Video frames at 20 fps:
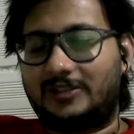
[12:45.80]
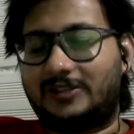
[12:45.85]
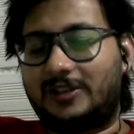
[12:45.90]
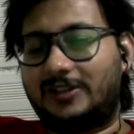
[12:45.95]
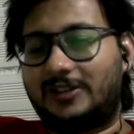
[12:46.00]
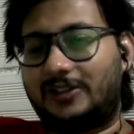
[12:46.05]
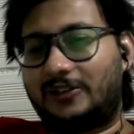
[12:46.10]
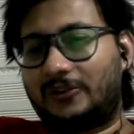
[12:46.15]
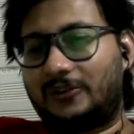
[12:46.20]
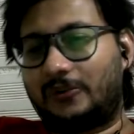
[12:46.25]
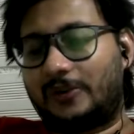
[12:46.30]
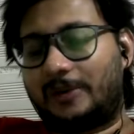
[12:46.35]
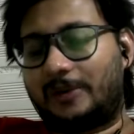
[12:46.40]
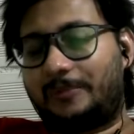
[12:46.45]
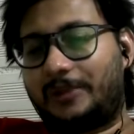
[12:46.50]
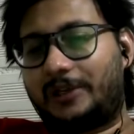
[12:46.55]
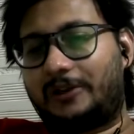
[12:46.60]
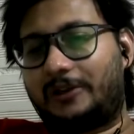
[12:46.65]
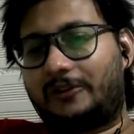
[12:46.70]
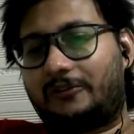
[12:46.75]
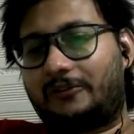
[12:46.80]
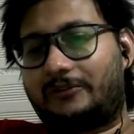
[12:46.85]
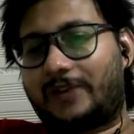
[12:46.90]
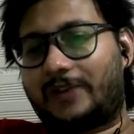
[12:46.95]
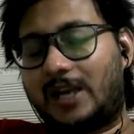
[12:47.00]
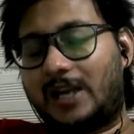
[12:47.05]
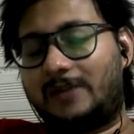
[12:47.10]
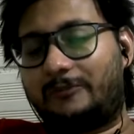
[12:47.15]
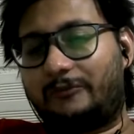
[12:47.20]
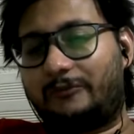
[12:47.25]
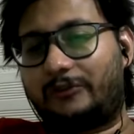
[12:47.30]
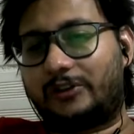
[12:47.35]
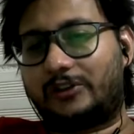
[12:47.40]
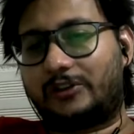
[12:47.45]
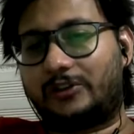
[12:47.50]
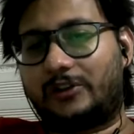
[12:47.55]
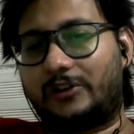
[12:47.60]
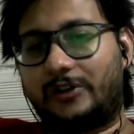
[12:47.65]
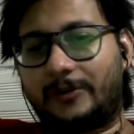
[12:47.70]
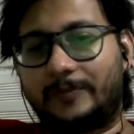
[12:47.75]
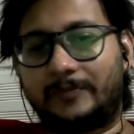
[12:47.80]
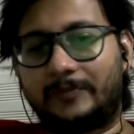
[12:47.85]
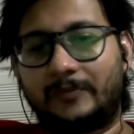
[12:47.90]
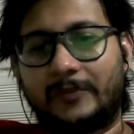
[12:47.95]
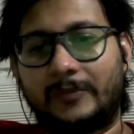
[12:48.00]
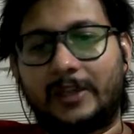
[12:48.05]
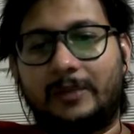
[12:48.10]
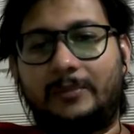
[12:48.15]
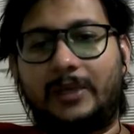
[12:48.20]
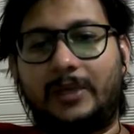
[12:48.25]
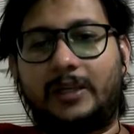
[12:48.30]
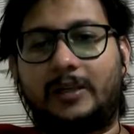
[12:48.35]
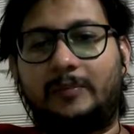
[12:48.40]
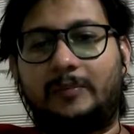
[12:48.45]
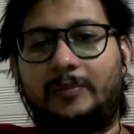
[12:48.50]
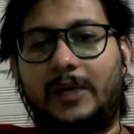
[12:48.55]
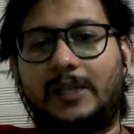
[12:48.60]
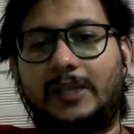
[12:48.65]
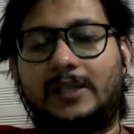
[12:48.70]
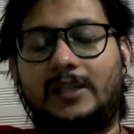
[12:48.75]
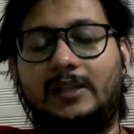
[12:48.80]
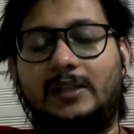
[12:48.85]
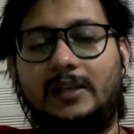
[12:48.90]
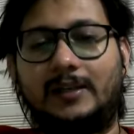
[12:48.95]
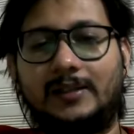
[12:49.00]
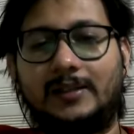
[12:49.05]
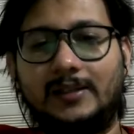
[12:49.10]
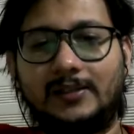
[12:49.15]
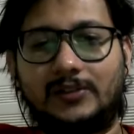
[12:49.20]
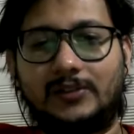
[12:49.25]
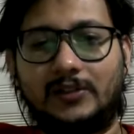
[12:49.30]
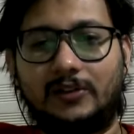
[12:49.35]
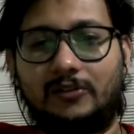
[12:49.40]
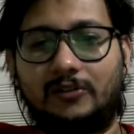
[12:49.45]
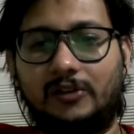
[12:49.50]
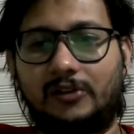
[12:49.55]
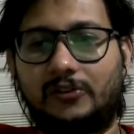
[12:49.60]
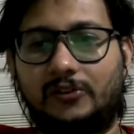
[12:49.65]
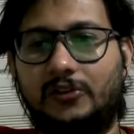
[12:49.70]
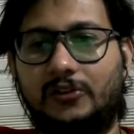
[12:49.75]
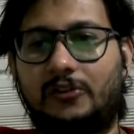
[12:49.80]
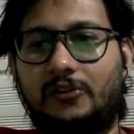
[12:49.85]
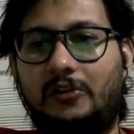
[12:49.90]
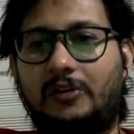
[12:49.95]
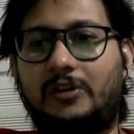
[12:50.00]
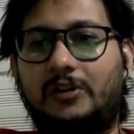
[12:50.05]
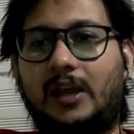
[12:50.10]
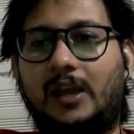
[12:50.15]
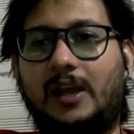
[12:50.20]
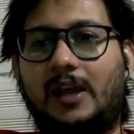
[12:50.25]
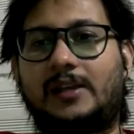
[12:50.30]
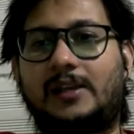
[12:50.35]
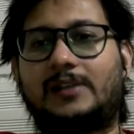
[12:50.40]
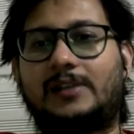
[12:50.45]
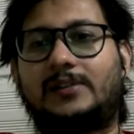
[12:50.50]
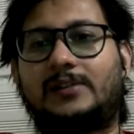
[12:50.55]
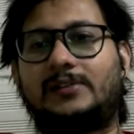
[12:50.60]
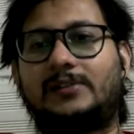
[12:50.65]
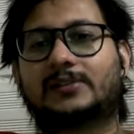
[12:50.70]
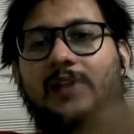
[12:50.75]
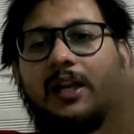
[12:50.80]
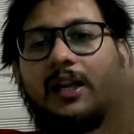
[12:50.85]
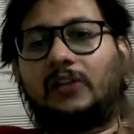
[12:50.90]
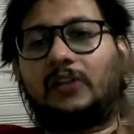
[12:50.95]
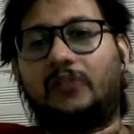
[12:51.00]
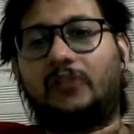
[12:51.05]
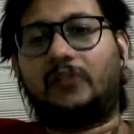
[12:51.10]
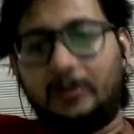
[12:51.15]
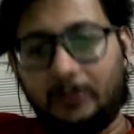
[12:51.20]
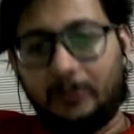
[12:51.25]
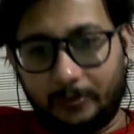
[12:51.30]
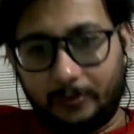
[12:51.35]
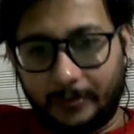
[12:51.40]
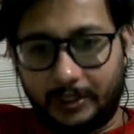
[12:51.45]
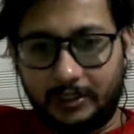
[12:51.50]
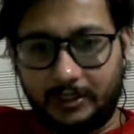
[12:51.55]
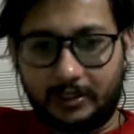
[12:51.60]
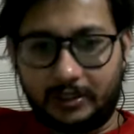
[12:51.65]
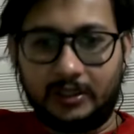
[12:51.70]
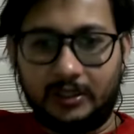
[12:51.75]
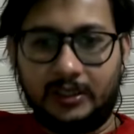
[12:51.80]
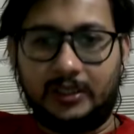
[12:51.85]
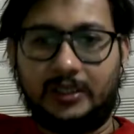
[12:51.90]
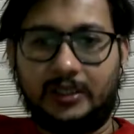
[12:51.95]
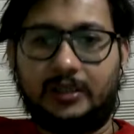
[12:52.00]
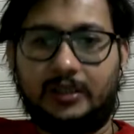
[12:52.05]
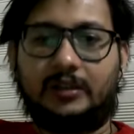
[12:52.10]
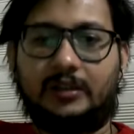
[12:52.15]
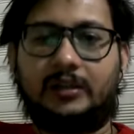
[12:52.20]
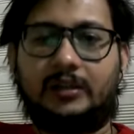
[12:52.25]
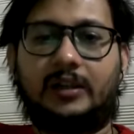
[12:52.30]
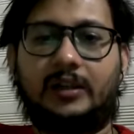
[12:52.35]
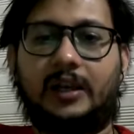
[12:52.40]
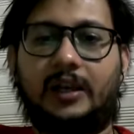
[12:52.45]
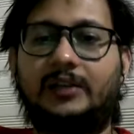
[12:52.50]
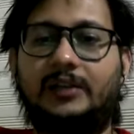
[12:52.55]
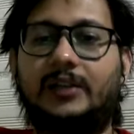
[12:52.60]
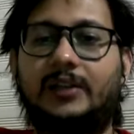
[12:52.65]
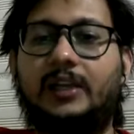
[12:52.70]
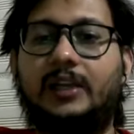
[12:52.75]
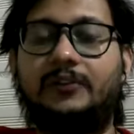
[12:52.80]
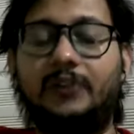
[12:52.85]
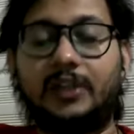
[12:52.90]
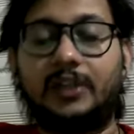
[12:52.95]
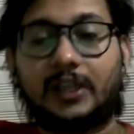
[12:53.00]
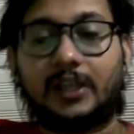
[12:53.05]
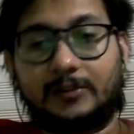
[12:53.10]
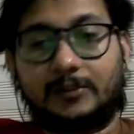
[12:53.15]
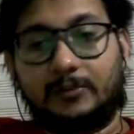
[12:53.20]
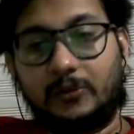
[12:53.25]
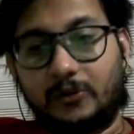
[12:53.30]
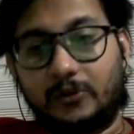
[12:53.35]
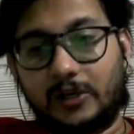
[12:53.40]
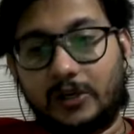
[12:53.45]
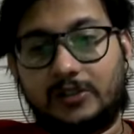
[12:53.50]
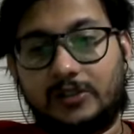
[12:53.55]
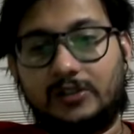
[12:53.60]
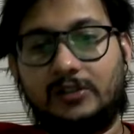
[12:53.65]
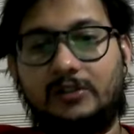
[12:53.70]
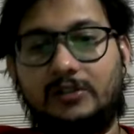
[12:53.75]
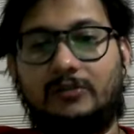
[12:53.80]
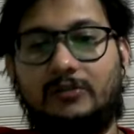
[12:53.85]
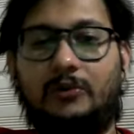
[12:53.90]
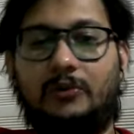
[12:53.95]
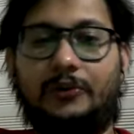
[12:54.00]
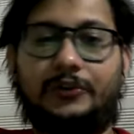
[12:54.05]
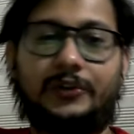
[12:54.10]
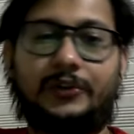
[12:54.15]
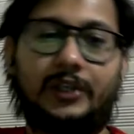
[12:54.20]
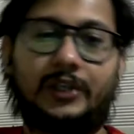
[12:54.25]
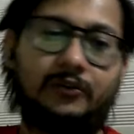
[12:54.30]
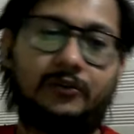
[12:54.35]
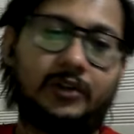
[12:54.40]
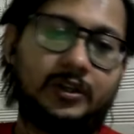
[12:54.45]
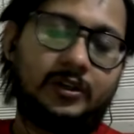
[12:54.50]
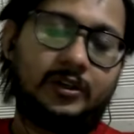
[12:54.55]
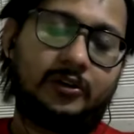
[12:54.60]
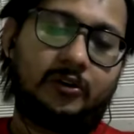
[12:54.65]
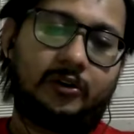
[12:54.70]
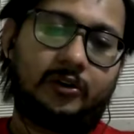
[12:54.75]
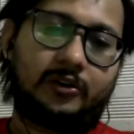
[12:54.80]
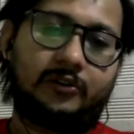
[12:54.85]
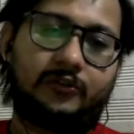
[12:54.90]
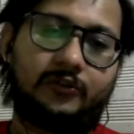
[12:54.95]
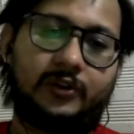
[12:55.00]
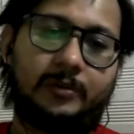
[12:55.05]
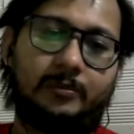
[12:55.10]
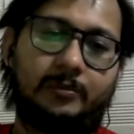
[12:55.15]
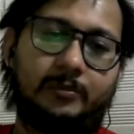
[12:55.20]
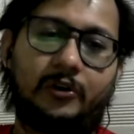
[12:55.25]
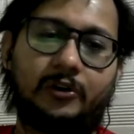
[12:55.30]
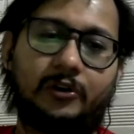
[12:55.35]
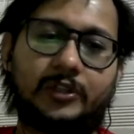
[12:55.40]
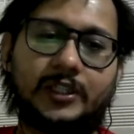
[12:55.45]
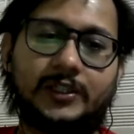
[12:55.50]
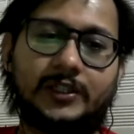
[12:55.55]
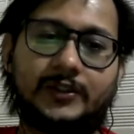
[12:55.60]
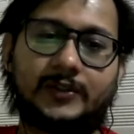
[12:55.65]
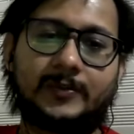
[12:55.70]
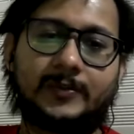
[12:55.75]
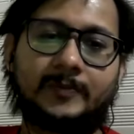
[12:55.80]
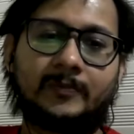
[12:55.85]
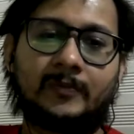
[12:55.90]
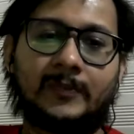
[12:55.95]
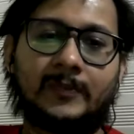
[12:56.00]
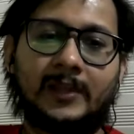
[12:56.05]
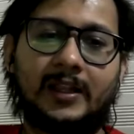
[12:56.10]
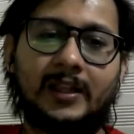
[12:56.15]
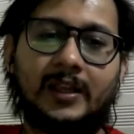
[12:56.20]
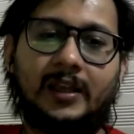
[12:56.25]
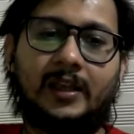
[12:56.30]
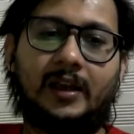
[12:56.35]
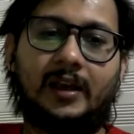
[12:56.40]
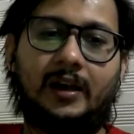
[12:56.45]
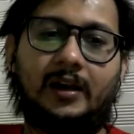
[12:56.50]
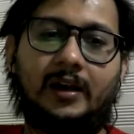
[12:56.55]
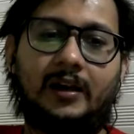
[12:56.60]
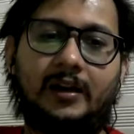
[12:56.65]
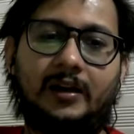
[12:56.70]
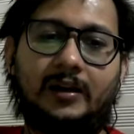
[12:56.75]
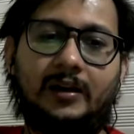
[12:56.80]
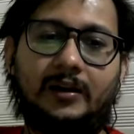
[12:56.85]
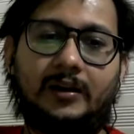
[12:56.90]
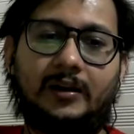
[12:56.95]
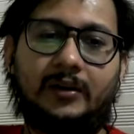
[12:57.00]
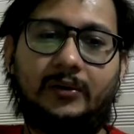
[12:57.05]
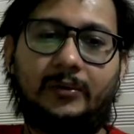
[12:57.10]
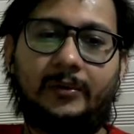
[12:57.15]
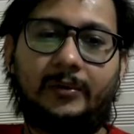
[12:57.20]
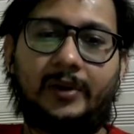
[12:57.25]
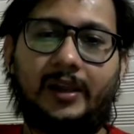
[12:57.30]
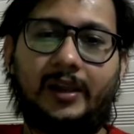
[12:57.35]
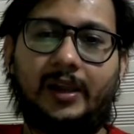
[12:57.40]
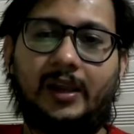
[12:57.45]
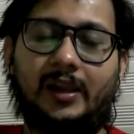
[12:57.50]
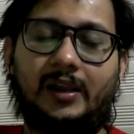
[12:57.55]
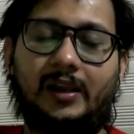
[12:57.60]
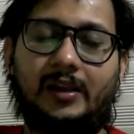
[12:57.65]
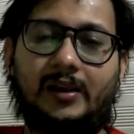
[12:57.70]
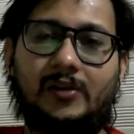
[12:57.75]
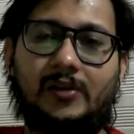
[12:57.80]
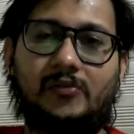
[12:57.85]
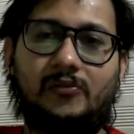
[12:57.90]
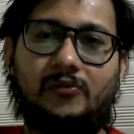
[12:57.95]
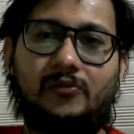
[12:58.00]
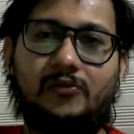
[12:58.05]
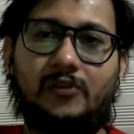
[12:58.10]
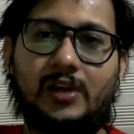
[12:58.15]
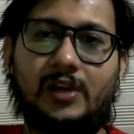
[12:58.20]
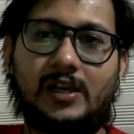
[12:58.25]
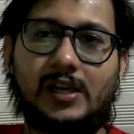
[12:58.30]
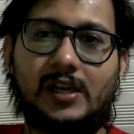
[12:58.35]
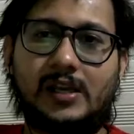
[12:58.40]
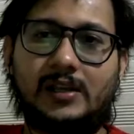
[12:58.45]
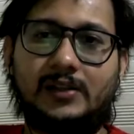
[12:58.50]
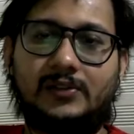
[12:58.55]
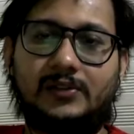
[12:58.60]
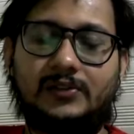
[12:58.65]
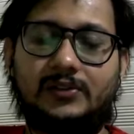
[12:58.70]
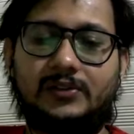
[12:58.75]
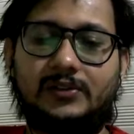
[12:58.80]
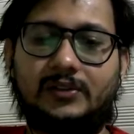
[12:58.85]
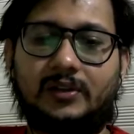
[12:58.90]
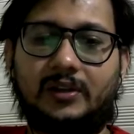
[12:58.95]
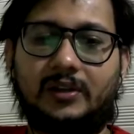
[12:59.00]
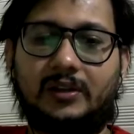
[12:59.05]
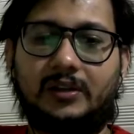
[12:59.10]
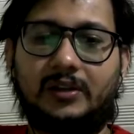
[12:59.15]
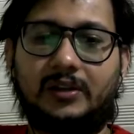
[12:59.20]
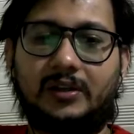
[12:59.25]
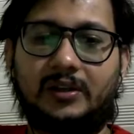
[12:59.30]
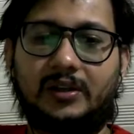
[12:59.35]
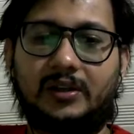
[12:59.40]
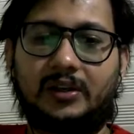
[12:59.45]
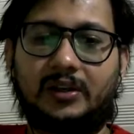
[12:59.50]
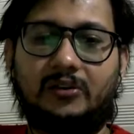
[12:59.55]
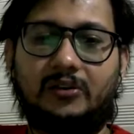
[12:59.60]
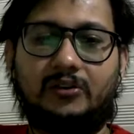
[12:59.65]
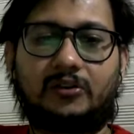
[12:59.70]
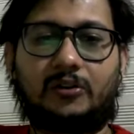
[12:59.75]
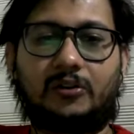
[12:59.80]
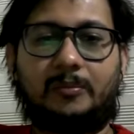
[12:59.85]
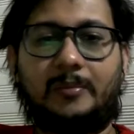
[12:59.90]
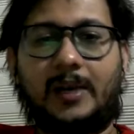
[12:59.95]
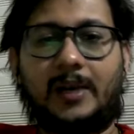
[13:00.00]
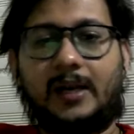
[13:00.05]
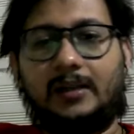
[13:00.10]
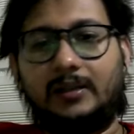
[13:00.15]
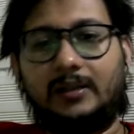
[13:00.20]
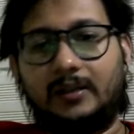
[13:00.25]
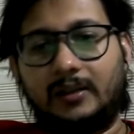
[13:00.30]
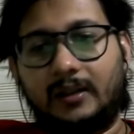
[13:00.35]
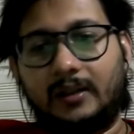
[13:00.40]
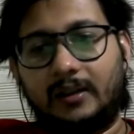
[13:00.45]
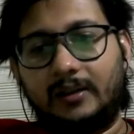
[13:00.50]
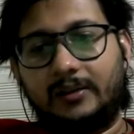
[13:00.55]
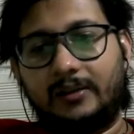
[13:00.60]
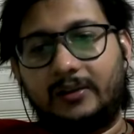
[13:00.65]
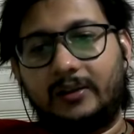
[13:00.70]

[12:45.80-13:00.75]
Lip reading: changes over a period of time for sure. But by then, at least, it was thought as a scientific movement, and scientific exploration was given a lot of importance. Uh, uh, Whereas, romantic